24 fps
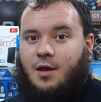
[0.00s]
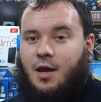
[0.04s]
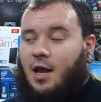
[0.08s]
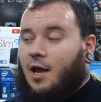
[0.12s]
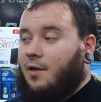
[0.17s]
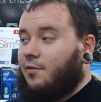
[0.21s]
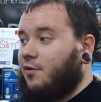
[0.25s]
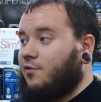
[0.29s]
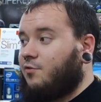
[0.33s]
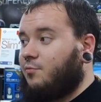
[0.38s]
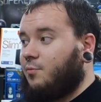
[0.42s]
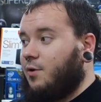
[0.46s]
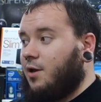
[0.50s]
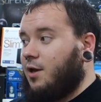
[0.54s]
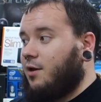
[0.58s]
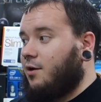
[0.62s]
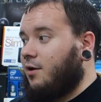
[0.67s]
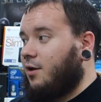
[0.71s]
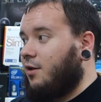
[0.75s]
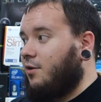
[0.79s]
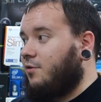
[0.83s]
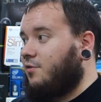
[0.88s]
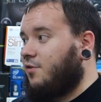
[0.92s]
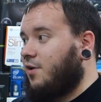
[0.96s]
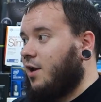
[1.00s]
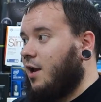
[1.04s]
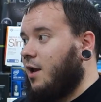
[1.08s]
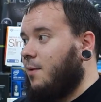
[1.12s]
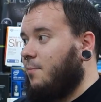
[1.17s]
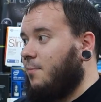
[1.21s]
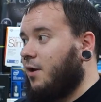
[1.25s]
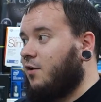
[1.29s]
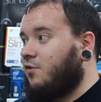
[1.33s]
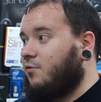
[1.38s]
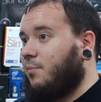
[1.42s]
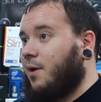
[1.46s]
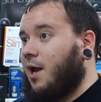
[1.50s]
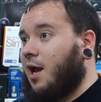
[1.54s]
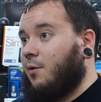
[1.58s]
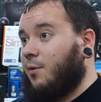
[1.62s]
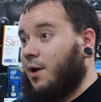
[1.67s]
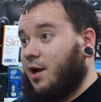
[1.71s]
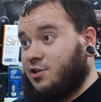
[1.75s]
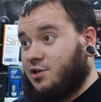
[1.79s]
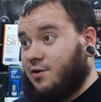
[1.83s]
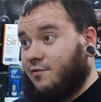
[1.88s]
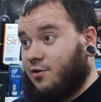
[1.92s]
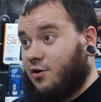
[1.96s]
And this week, it's a mixed bag. We
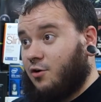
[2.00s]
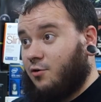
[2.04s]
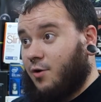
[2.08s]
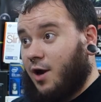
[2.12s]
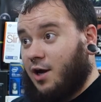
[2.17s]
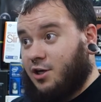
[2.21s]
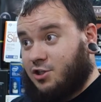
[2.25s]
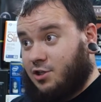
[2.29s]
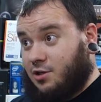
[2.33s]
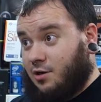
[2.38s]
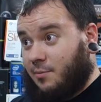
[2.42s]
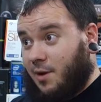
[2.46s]
actually have a correction to